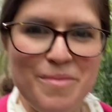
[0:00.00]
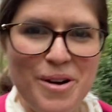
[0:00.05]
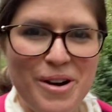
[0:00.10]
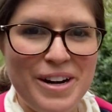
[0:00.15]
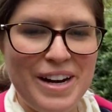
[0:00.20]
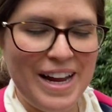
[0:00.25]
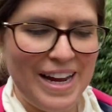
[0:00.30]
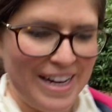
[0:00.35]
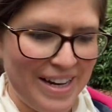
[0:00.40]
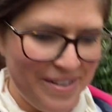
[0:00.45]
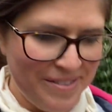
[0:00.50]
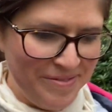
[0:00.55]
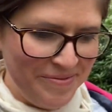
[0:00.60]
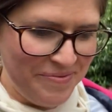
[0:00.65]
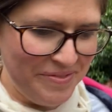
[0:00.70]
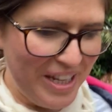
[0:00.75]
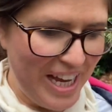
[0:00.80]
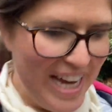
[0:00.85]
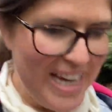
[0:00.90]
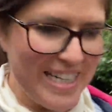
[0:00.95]
morning.
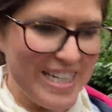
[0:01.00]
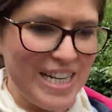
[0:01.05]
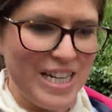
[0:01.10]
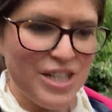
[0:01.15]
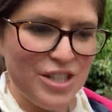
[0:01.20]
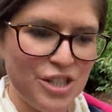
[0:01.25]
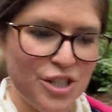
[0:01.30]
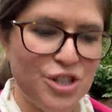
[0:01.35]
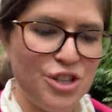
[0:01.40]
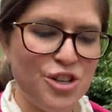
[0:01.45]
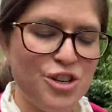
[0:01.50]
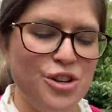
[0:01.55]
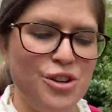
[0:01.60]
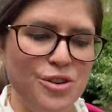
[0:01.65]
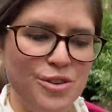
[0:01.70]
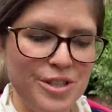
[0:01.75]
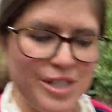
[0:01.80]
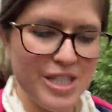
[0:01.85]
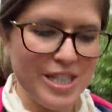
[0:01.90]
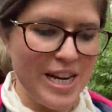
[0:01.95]
It is
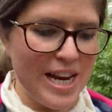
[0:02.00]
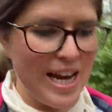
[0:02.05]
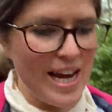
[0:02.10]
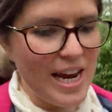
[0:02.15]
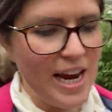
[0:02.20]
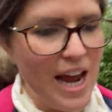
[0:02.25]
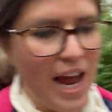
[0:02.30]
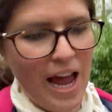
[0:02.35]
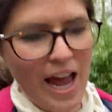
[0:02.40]
Tuesday,